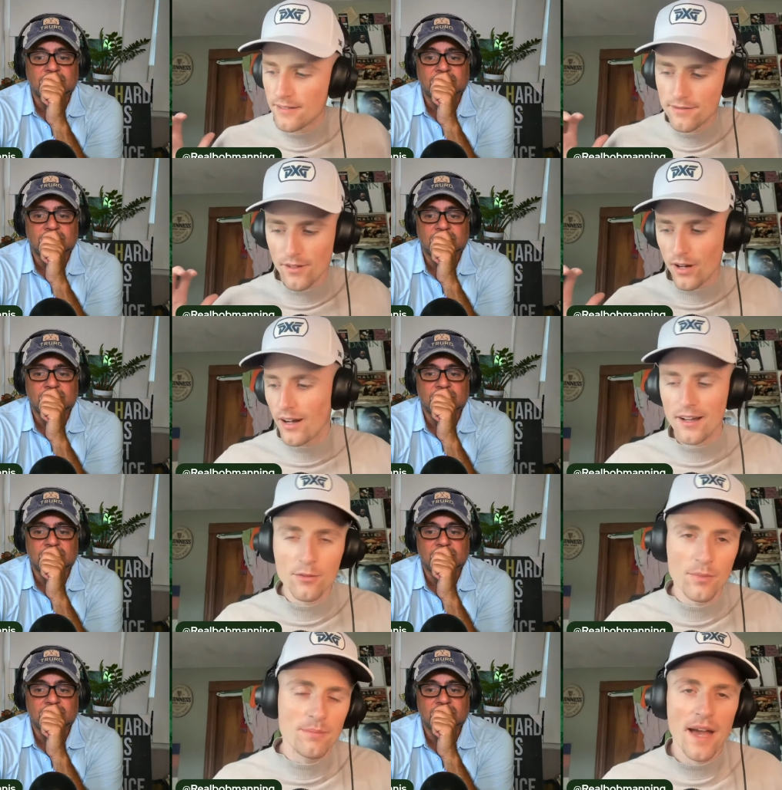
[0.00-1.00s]
Speaker 1: oh, he'll
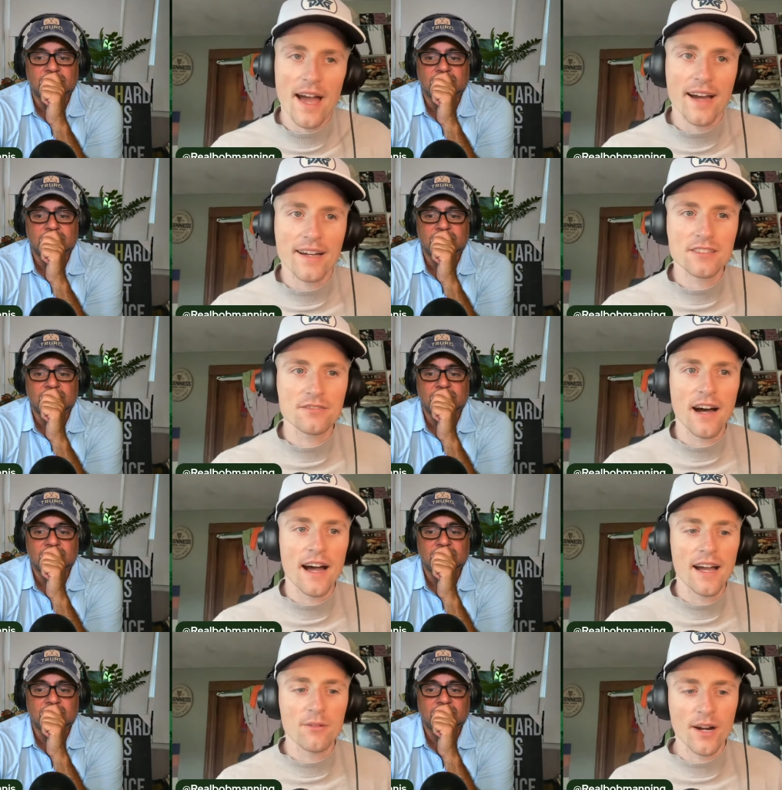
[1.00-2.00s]
be back. It's
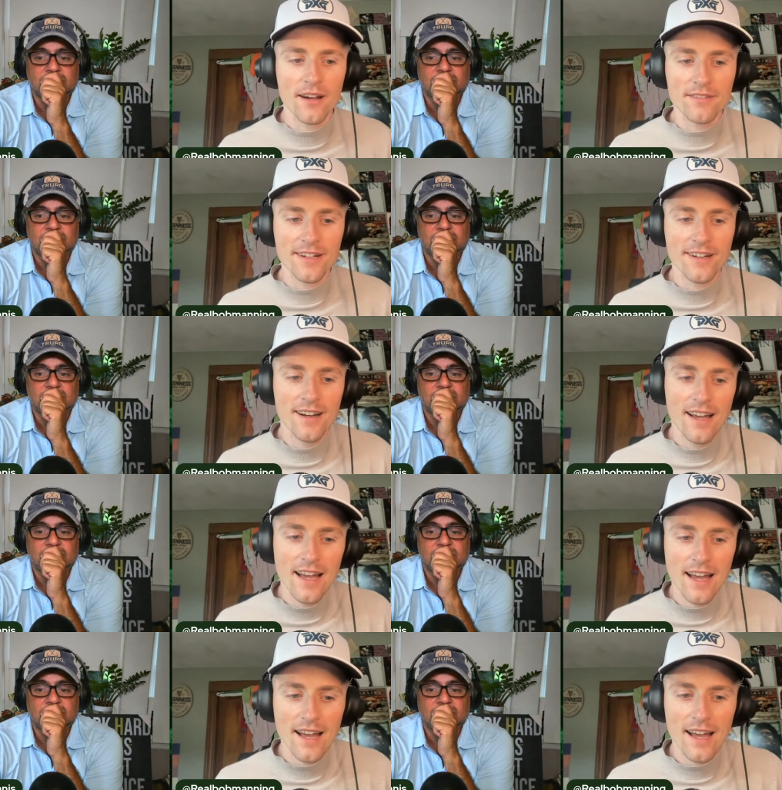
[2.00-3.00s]
fine. Whatever.
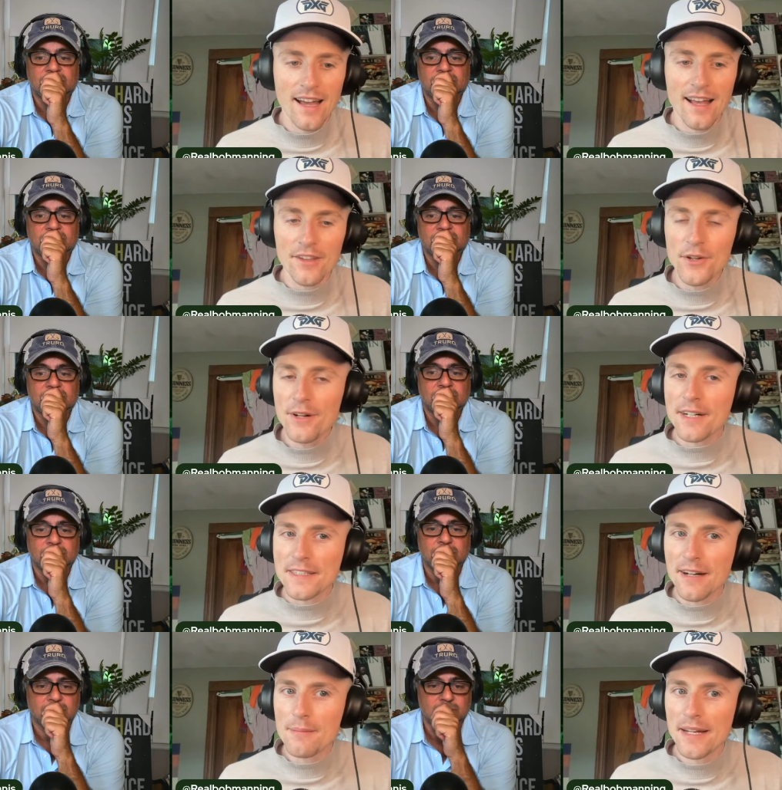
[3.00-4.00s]
You have a
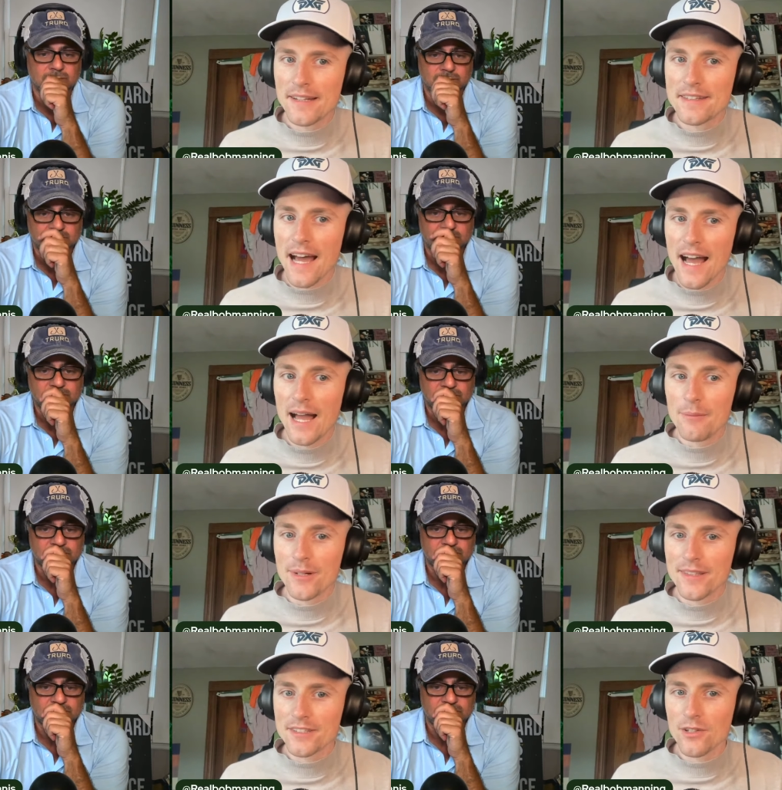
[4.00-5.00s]
limited time
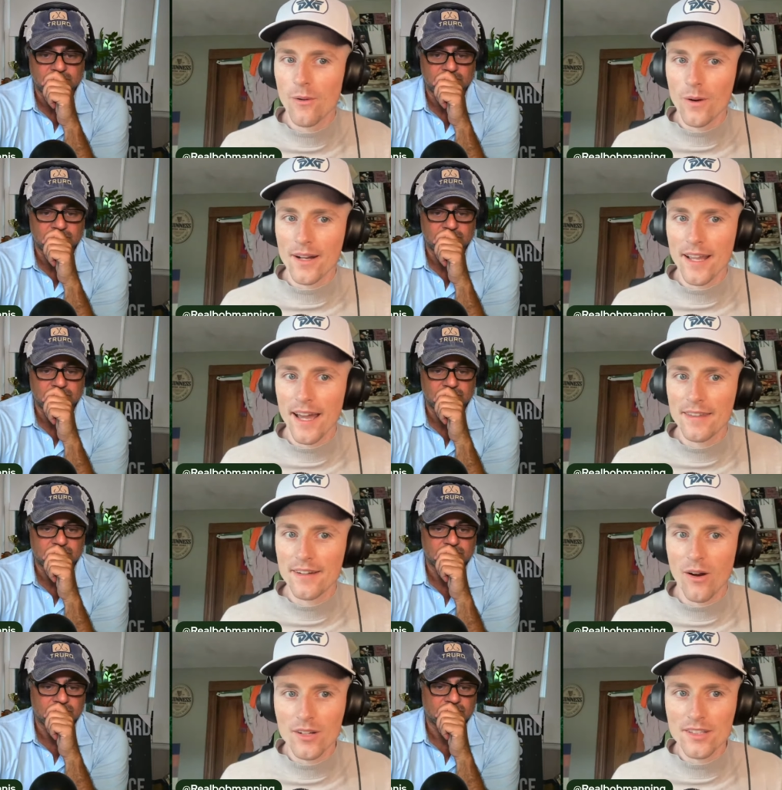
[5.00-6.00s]
with this core together,
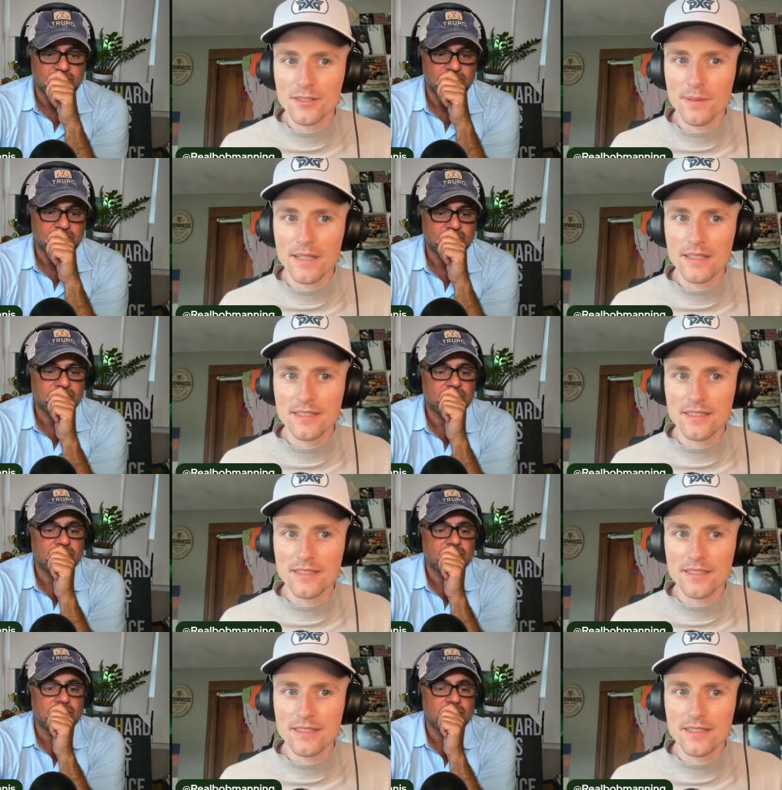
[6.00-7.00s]
all these pieces
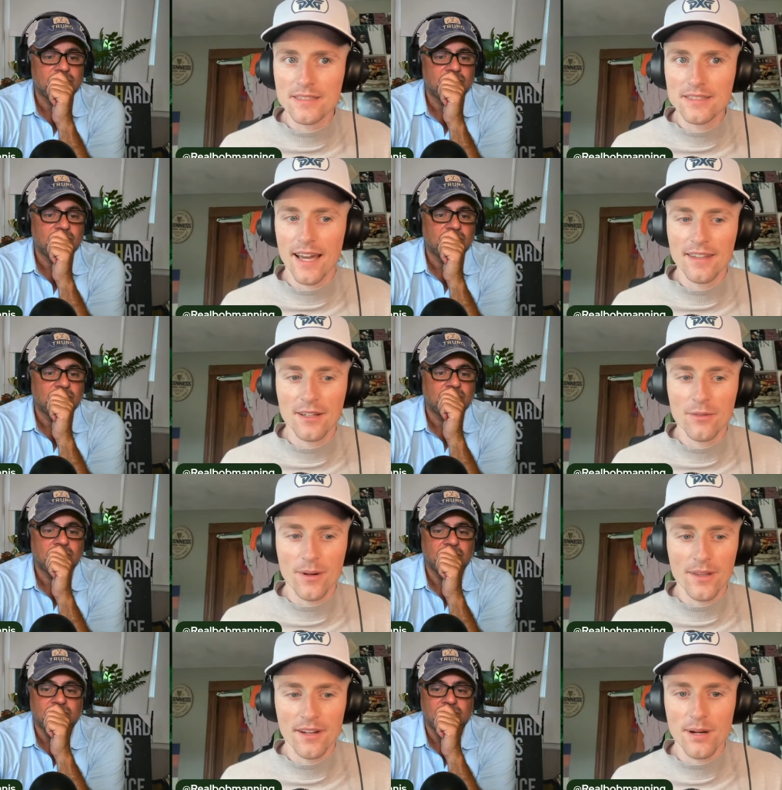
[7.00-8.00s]
together
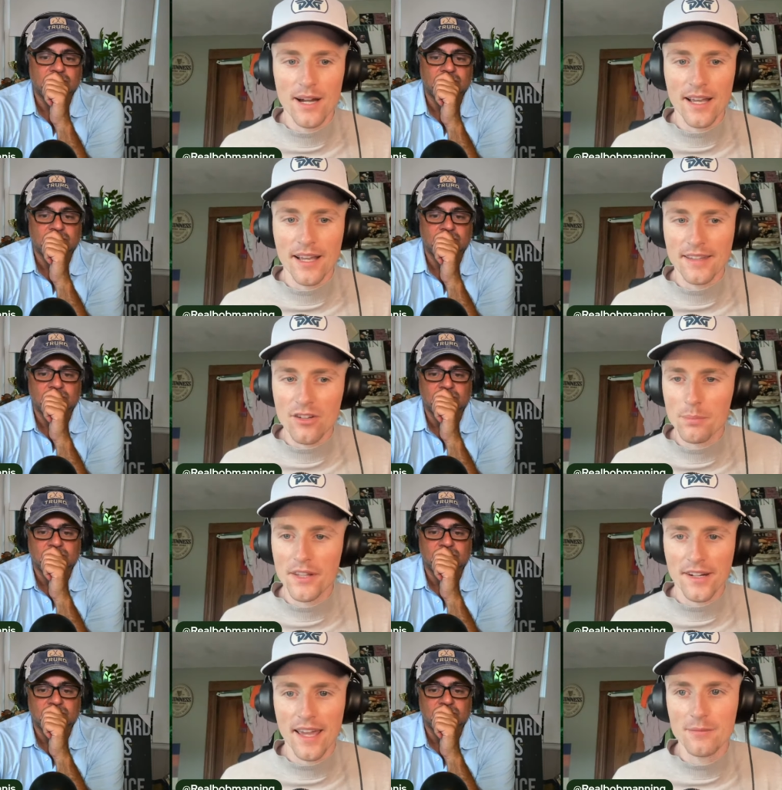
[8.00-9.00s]
where they're playing at the
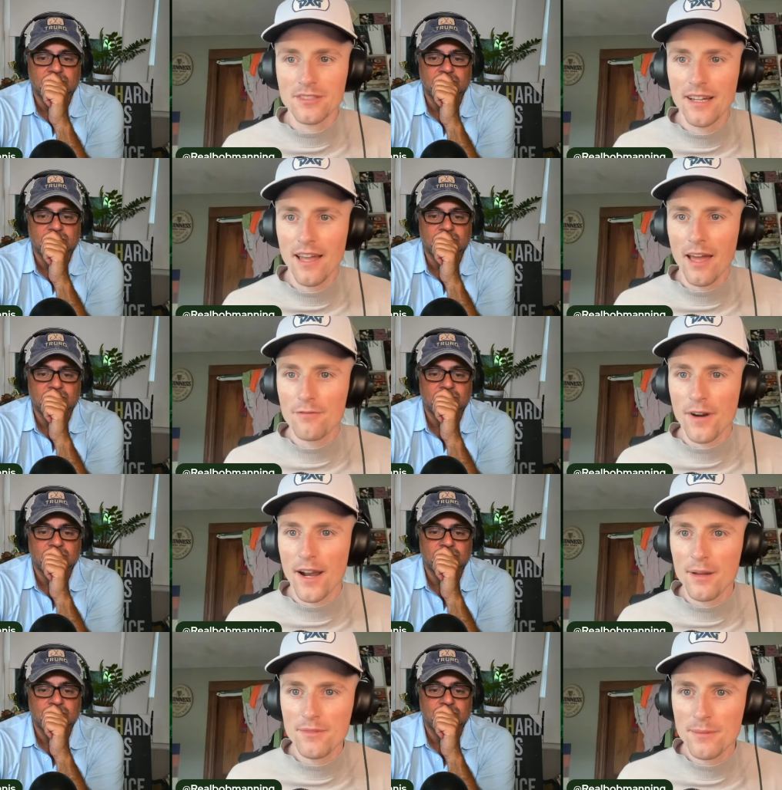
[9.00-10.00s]
top of their games.
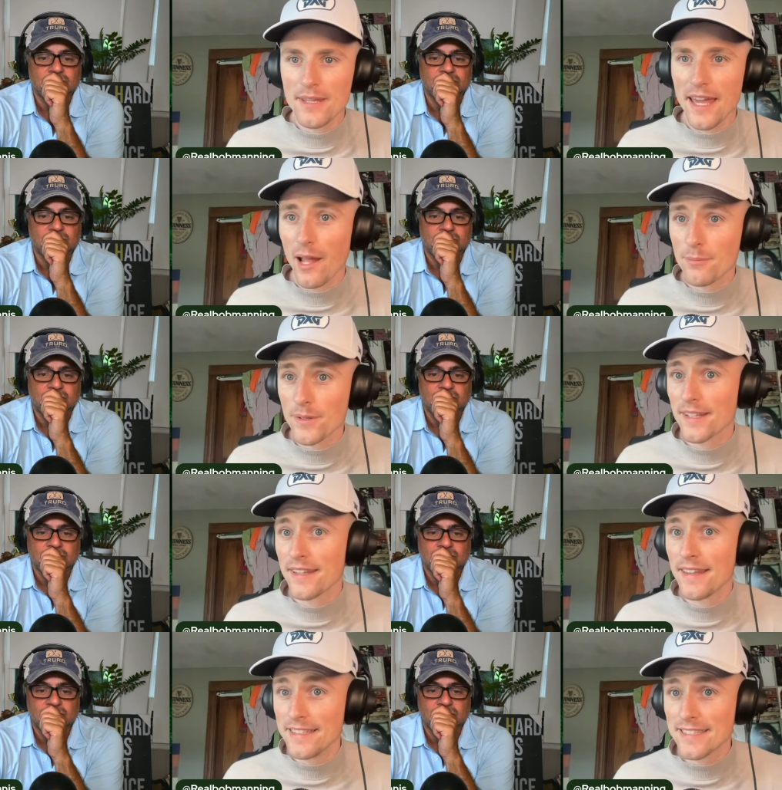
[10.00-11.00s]
And for him to be
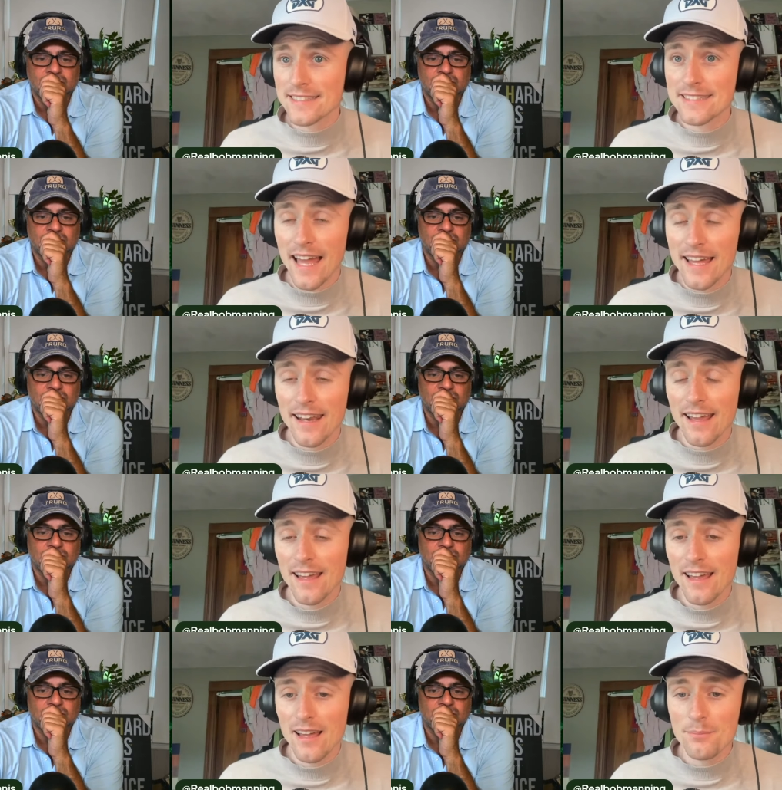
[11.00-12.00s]
hampered to this
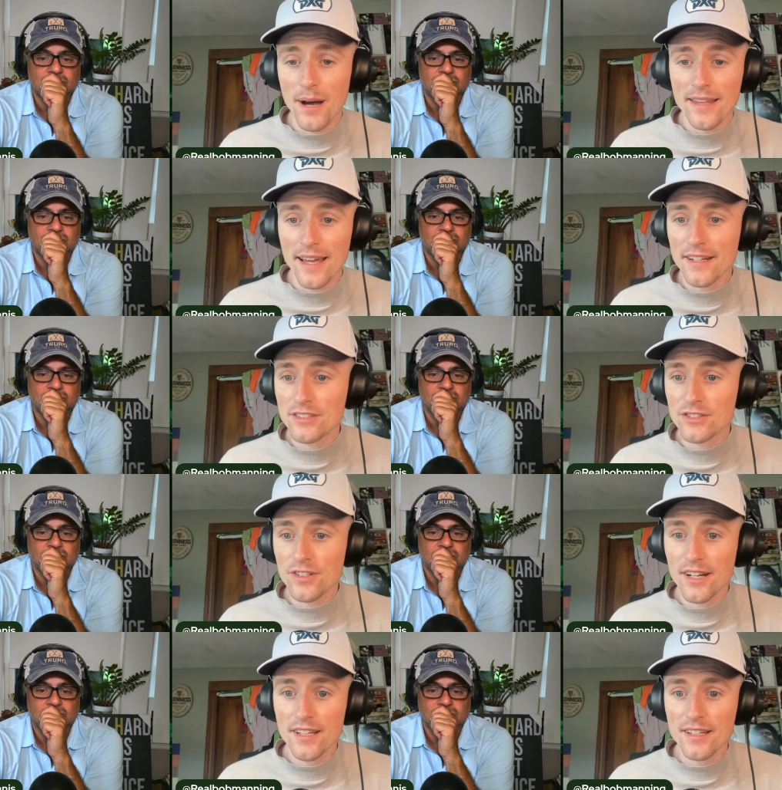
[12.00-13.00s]
extent by that
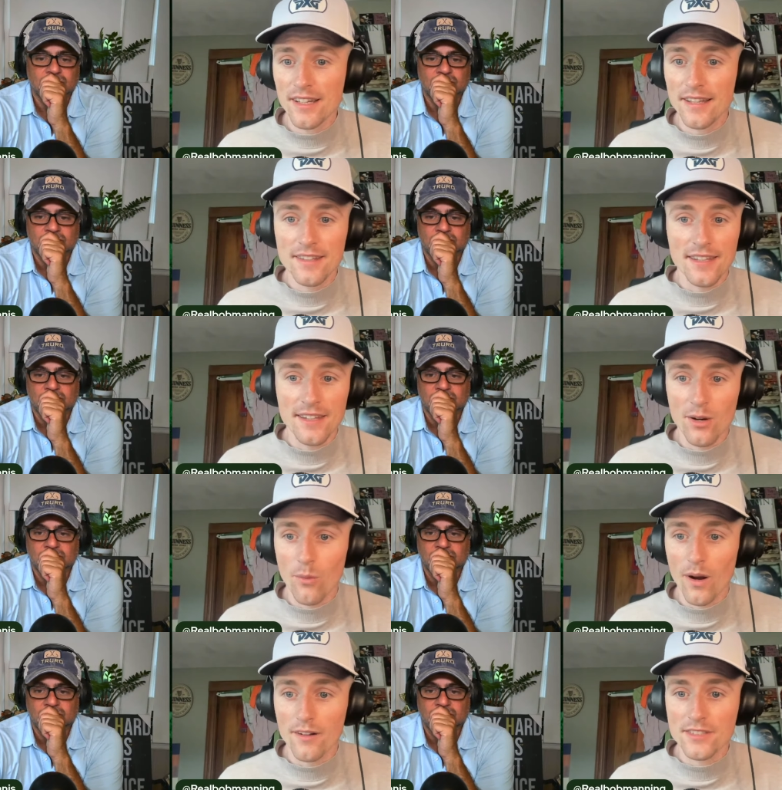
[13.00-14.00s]
injury into year
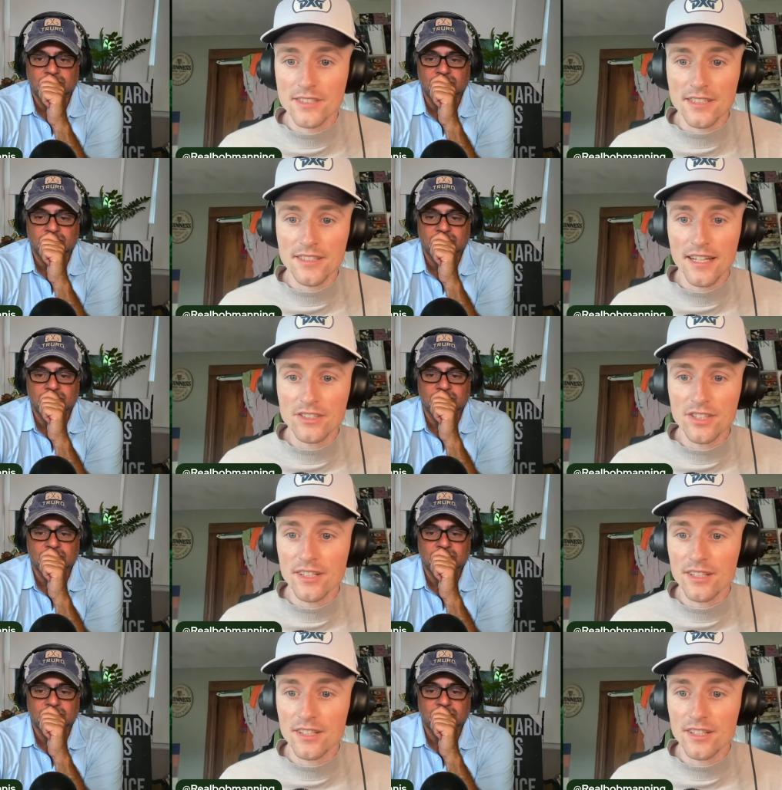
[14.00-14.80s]
one of his extension, you